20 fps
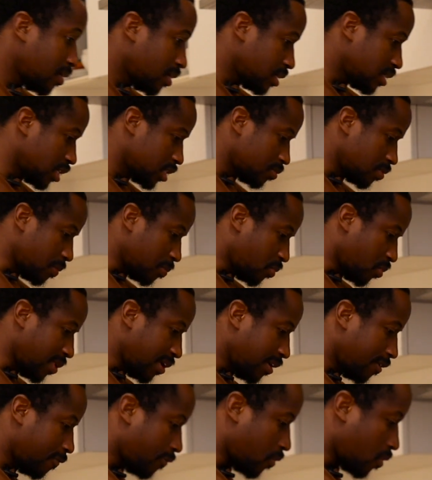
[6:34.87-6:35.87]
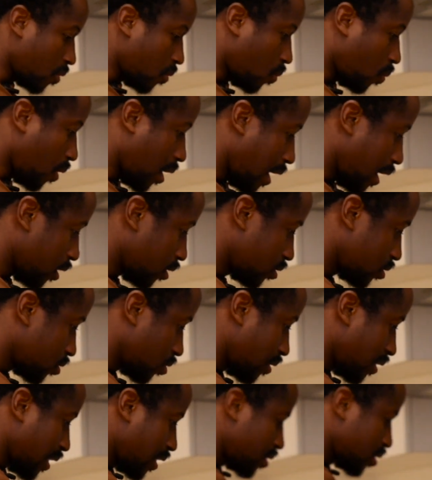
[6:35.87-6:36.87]
this has been boiling for a while,
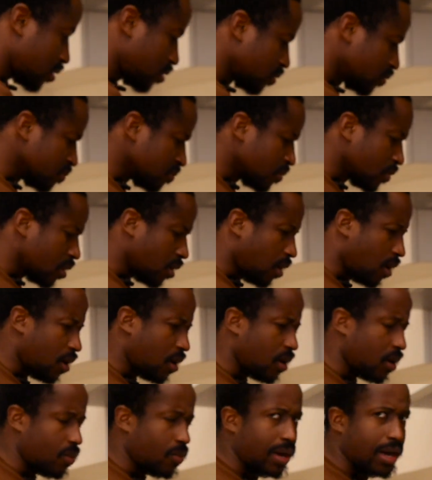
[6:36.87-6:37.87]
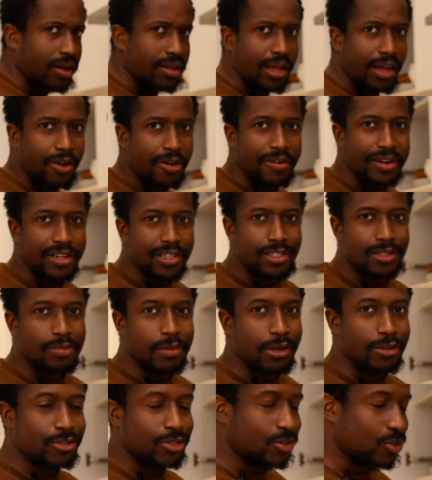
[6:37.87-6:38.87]
so let's... Oh wow, that already
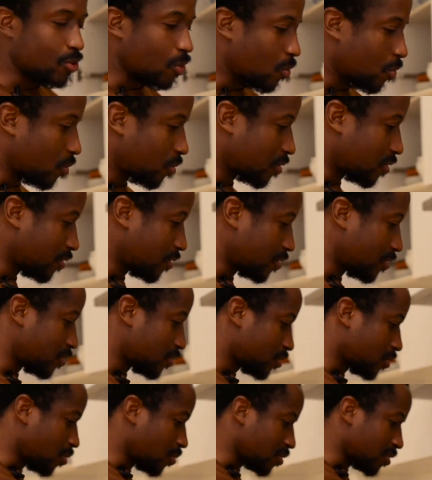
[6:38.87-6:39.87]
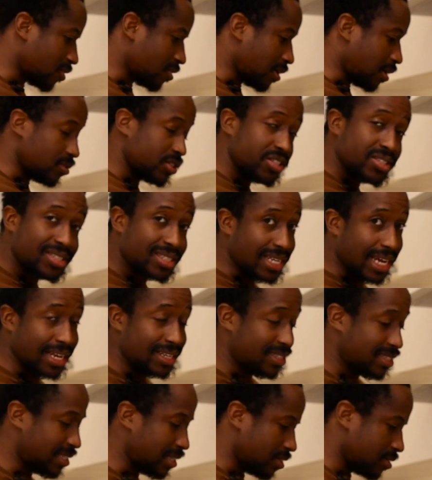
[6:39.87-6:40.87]
smells so good, so good. I'll just
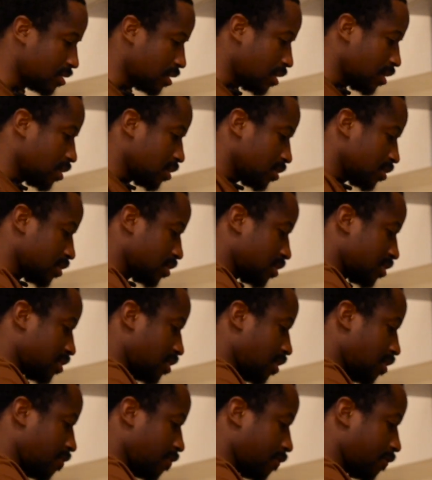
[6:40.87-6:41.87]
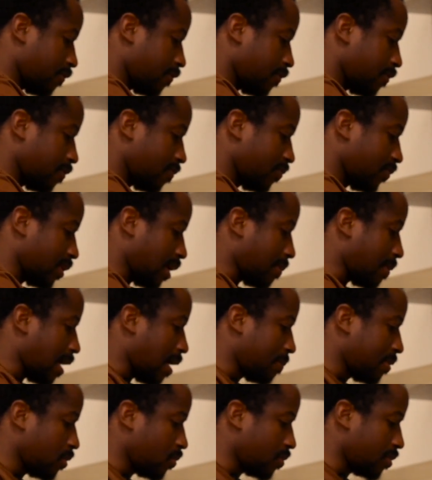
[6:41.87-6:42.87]
taste it to see if I'm
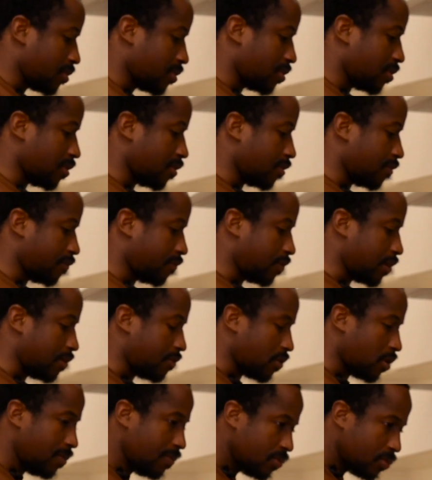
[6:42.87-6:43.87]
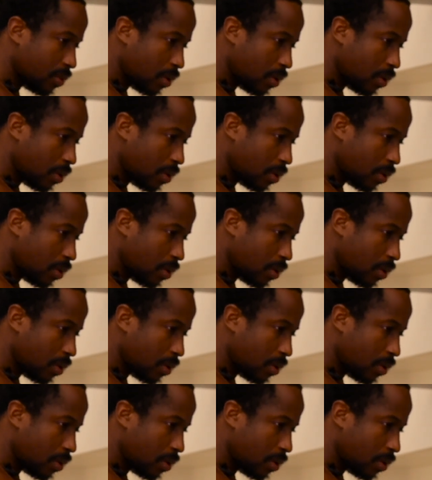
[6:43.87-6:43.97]
happy with the flavor.